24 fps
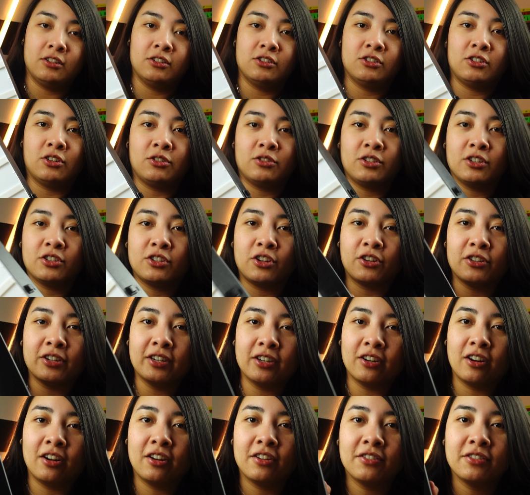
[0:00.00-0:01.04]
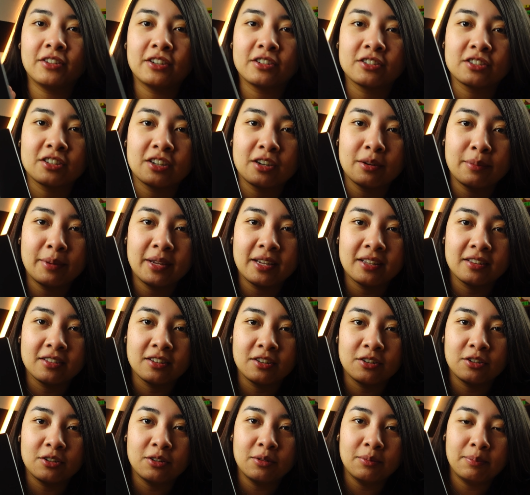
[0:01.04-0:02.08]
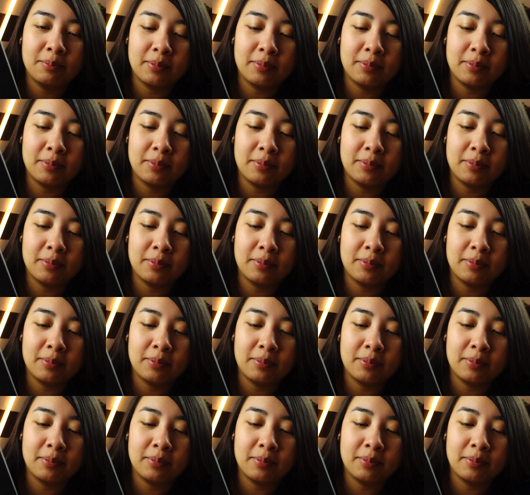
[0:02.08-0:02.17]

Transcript: So to turn it on, there's gonna be a little